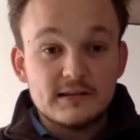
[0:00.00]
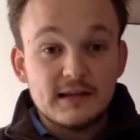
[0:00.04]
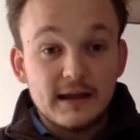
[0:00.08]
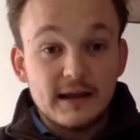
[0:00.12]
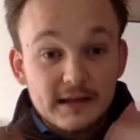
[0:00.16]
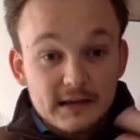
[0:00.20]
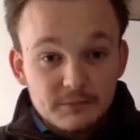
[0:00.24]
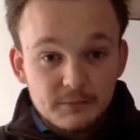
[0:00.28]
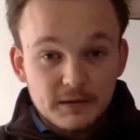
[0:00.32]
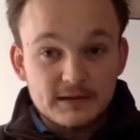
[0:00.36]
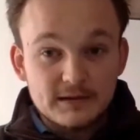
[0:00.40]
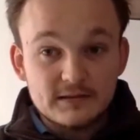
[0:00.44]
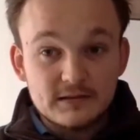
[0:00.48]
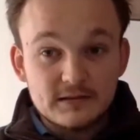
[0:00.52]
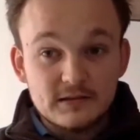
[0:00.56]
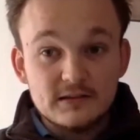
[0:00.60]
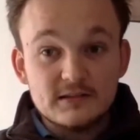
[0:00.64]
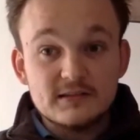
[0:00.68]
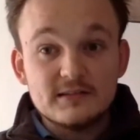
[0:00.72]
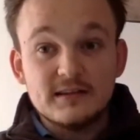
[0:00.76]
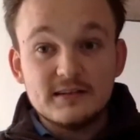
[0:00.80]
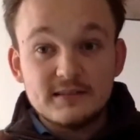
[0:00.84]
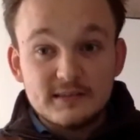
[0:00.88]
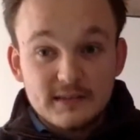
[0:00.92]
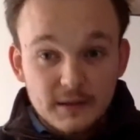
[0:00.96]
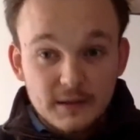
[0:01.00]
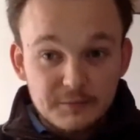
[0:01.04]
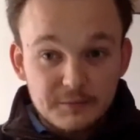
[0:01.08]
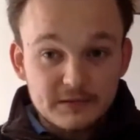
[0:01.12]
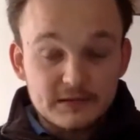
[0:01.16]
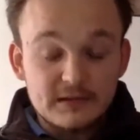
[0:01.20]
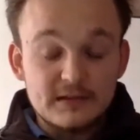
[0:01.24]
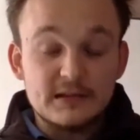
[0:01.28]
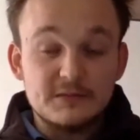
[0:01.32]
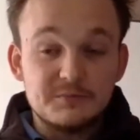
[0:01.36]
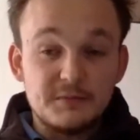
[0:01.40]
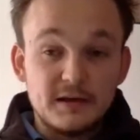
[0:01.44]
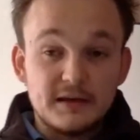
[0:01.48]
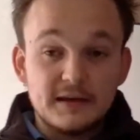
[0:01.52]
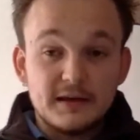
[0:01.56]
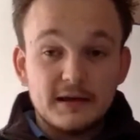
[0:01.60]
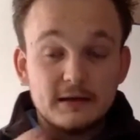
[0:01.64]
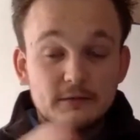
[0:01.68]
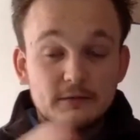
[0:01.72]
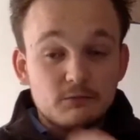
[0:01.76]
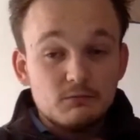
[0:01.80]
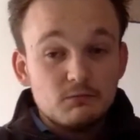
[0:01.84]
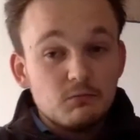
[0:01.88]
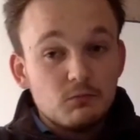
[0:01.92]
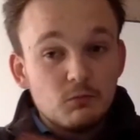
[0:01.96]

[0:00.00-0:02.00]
like muscles, then typically speaking,